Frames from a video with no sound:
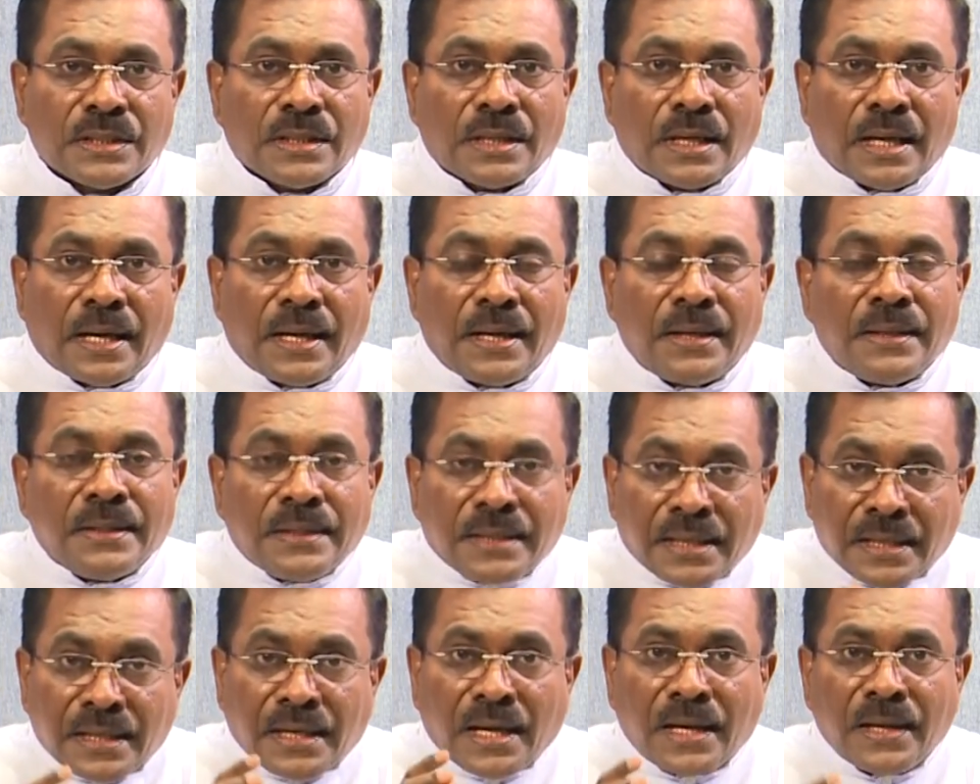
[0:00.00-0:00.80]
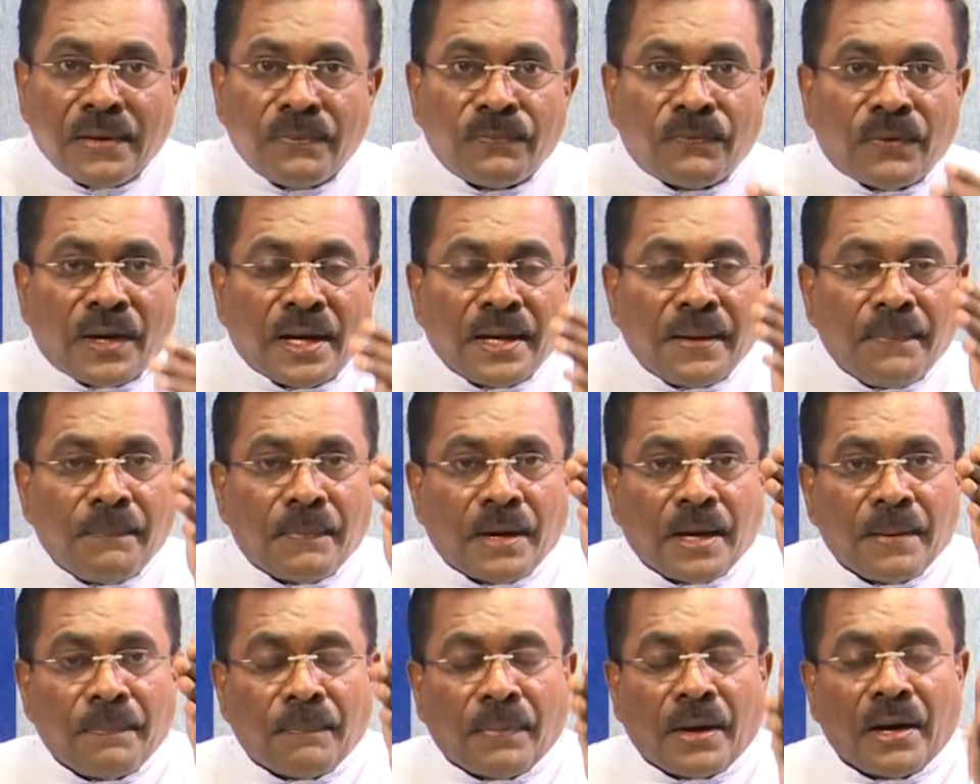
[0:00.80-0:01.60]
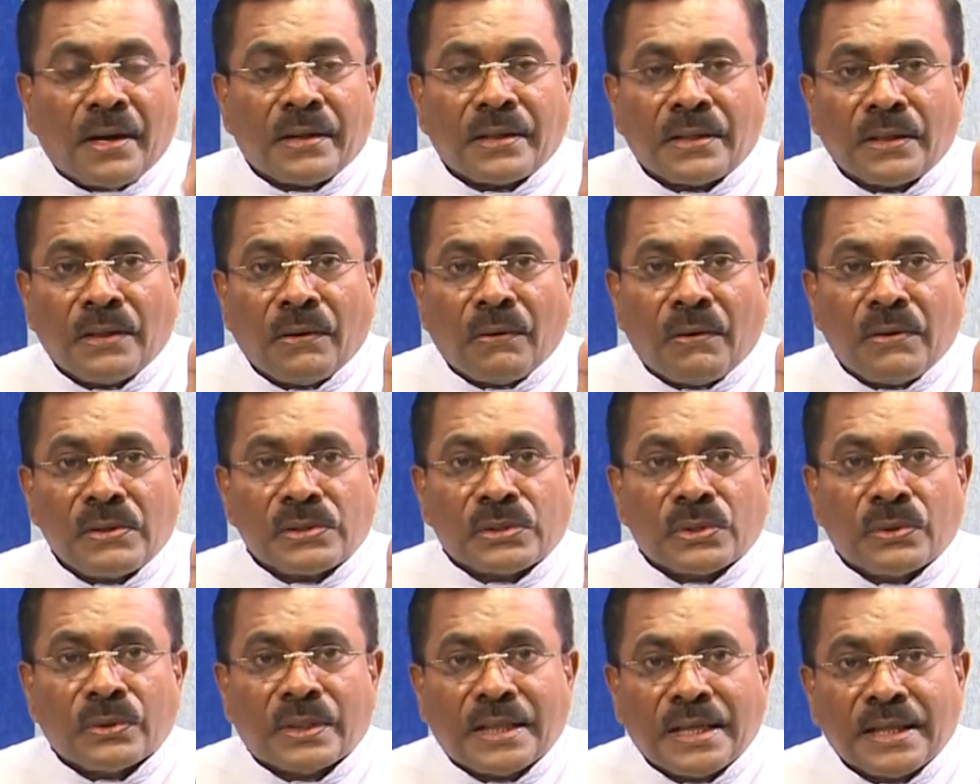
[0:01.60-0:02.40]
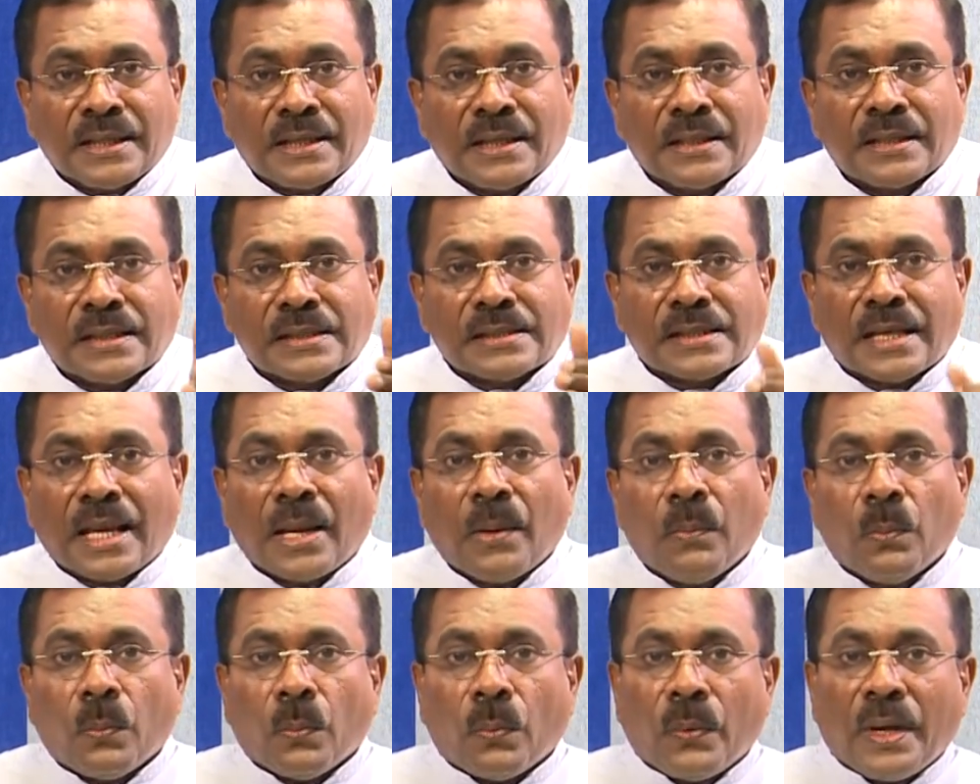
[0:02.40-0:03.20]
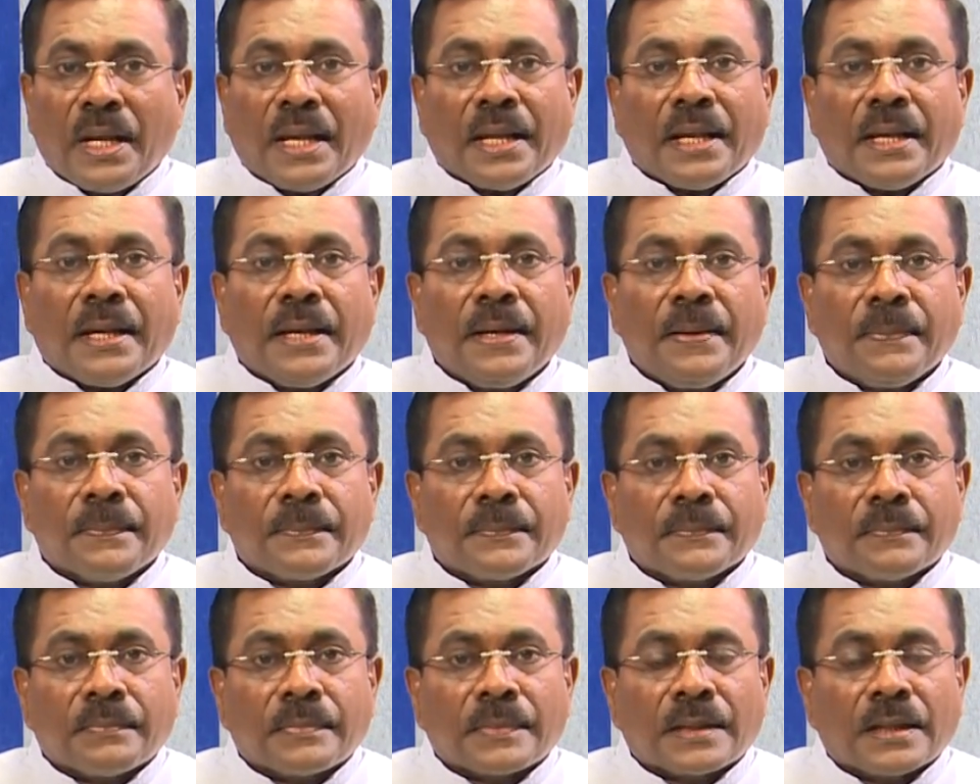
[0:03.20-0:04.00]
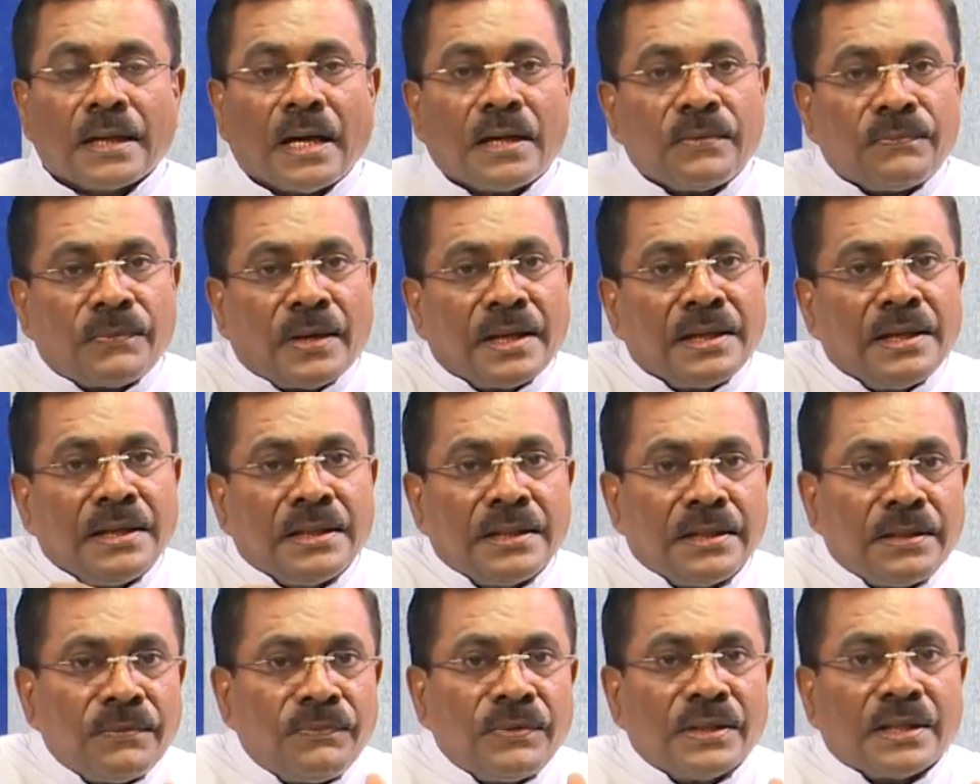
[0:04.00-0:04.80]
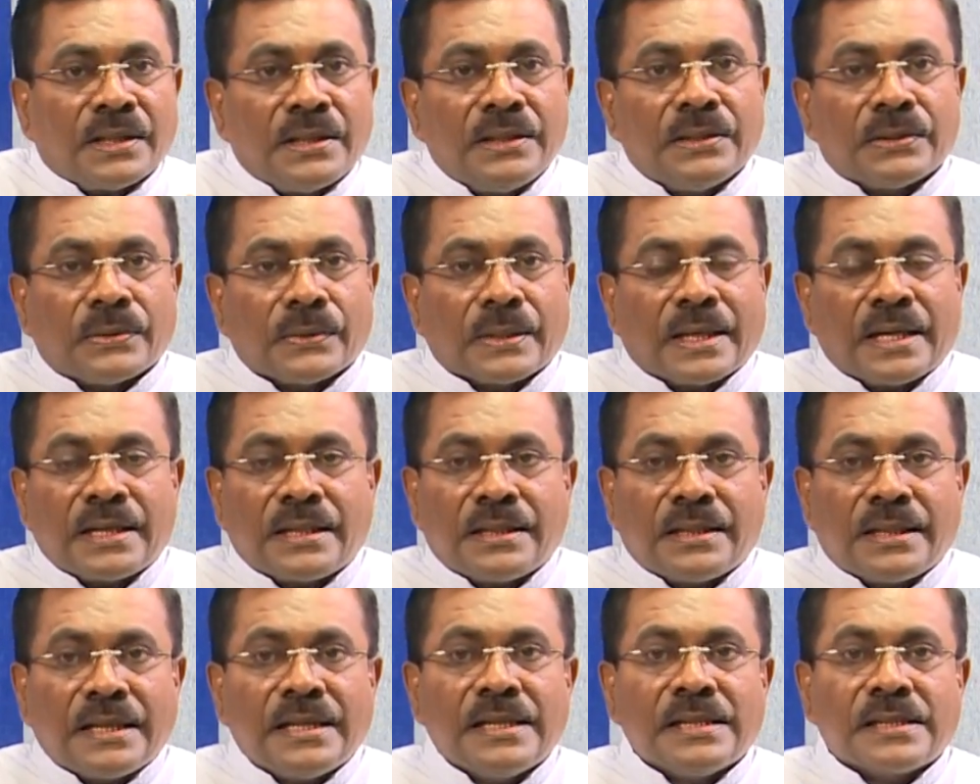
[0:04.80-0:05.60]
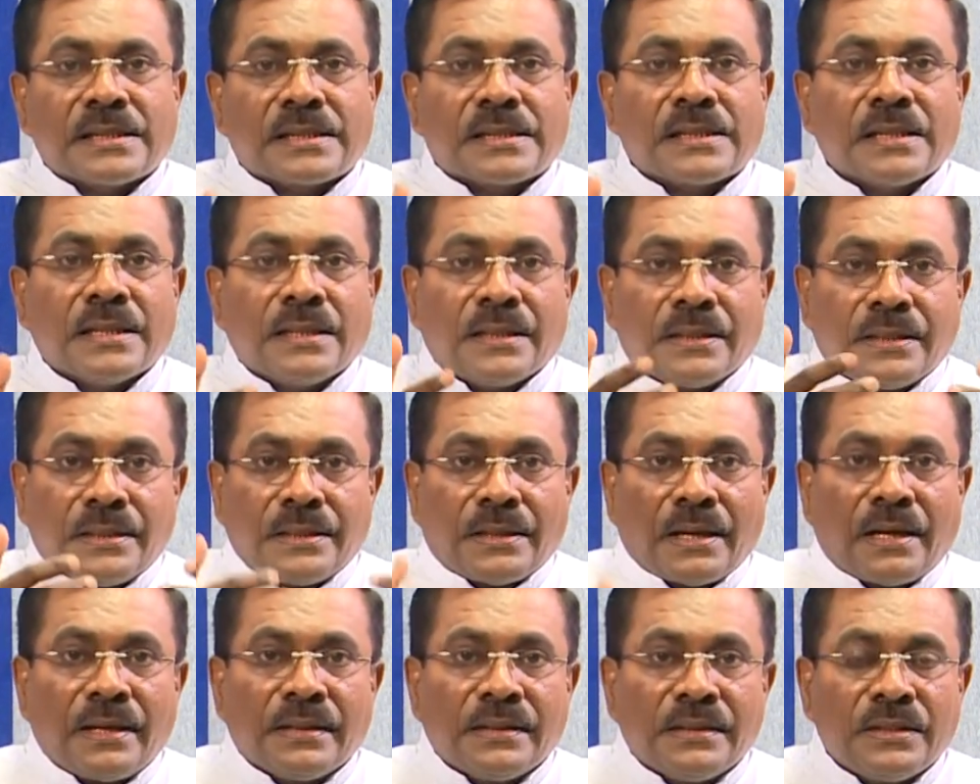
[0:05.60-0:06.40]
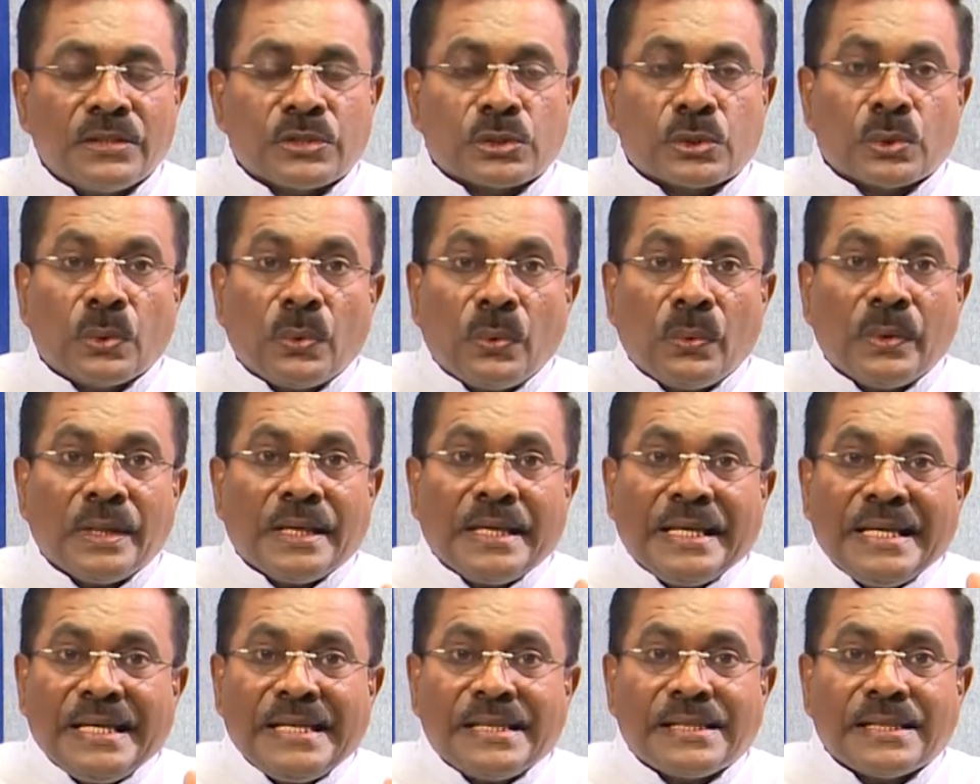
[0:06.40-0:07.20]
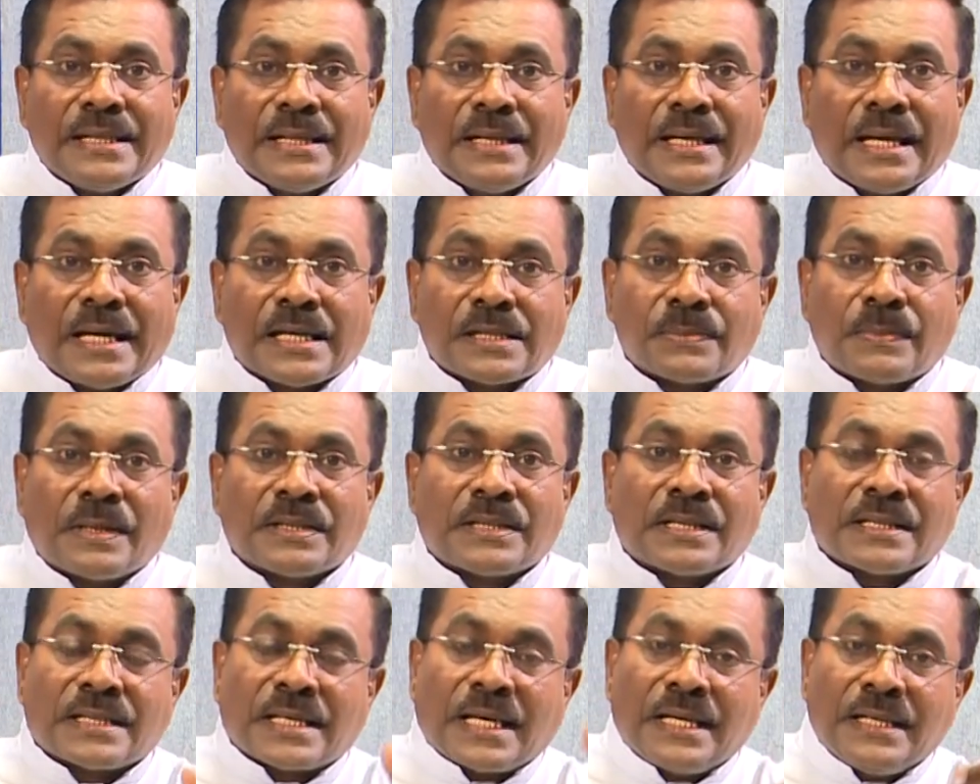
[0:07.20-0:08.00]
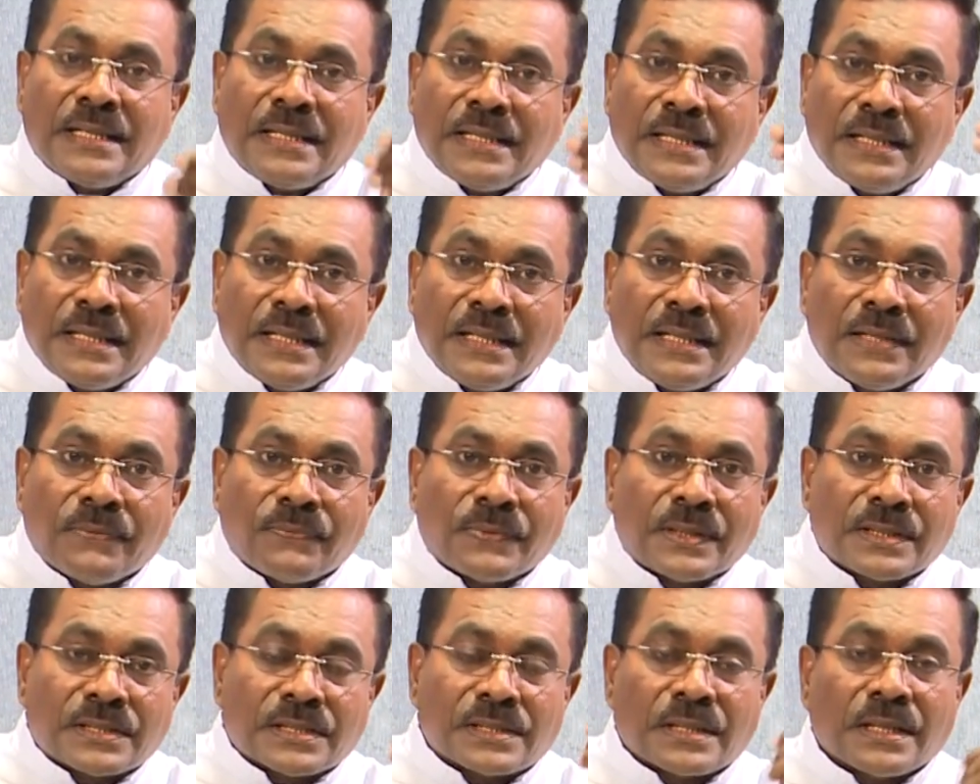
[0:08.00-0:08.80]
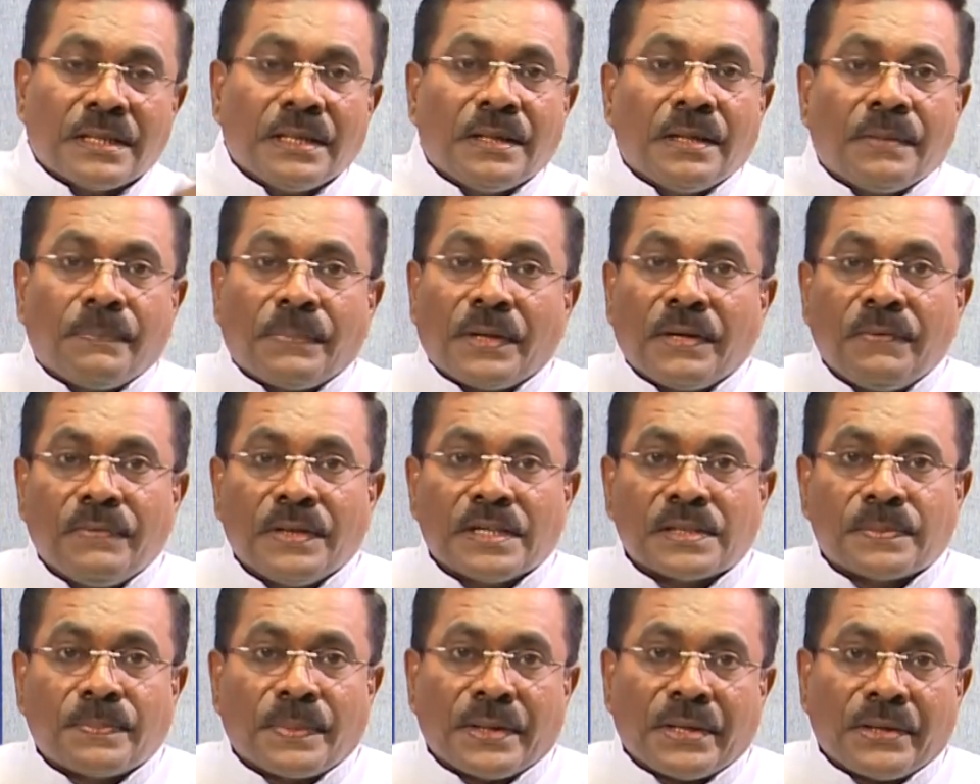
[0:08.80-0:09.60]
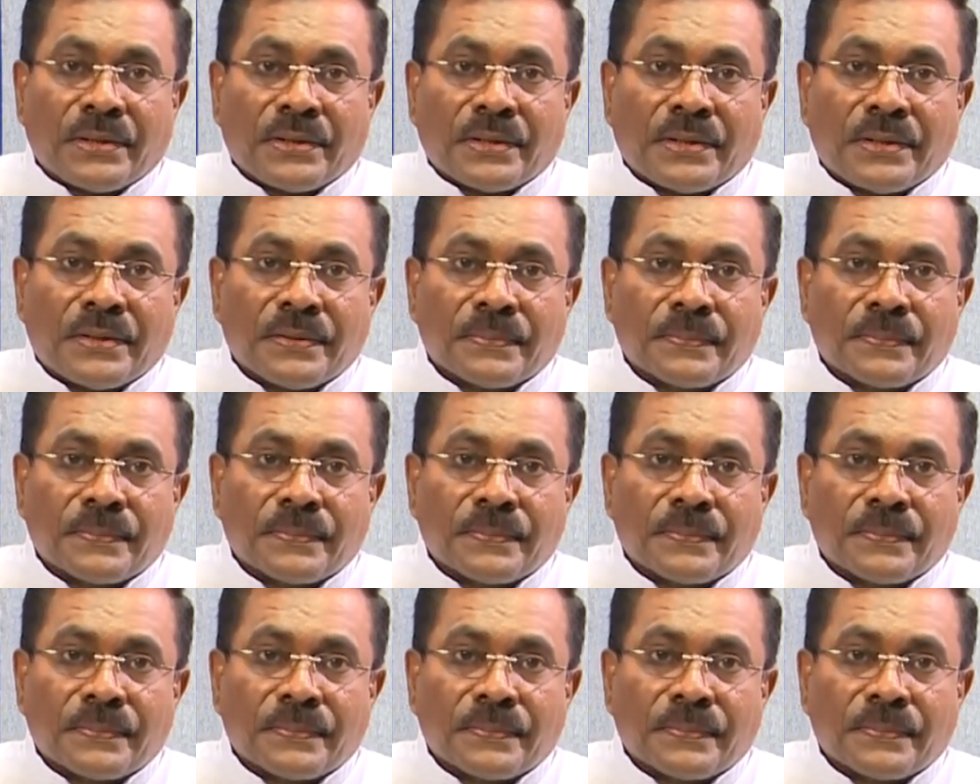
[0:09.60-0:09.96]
And then I find my partner also thinking the same way. I find it difficult to get things done so easily as much as I did in the first previous period.